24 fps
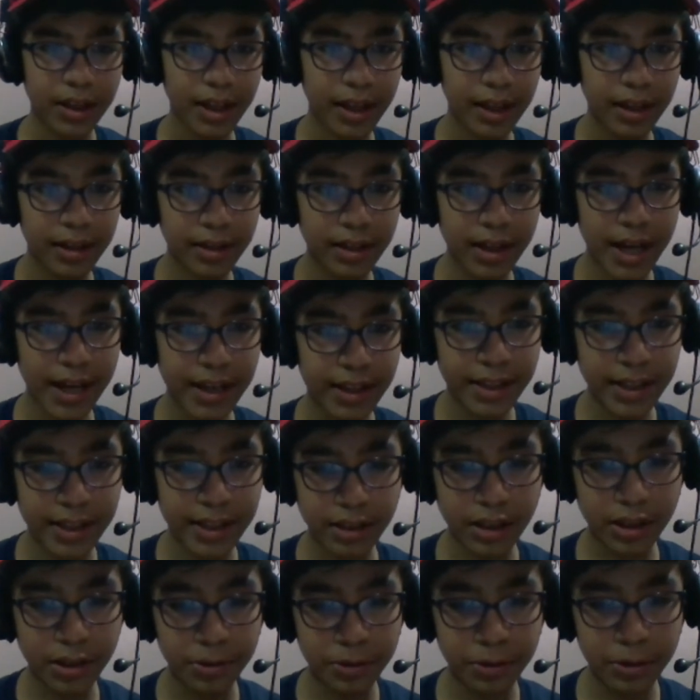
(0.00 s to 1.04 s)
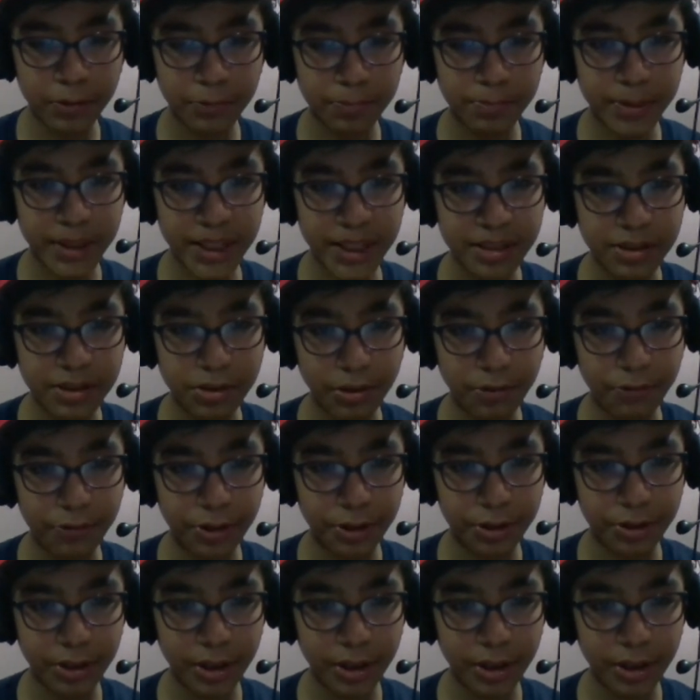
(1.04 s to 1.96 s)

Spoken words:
and I get a whole piece over